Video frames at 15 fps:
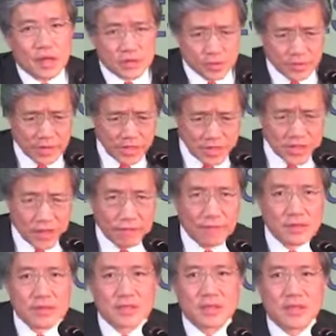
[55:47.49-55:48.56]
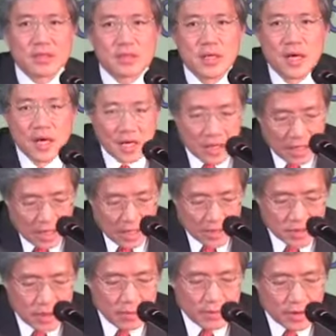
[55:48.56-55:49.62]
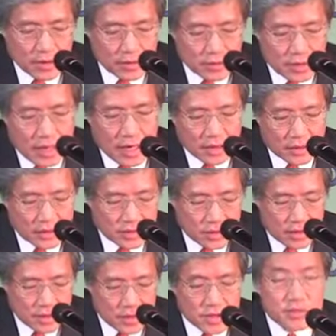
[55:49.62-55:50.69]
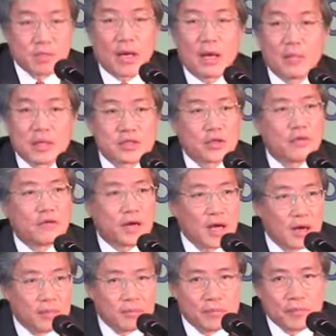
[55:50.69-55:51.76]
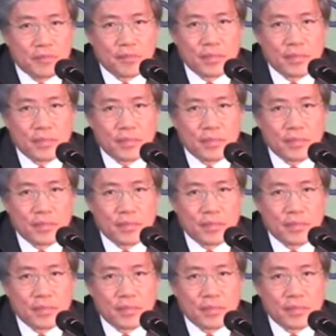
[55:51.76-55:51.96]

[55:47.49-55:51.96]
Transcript: So these differences are something that I think Japan must overcome.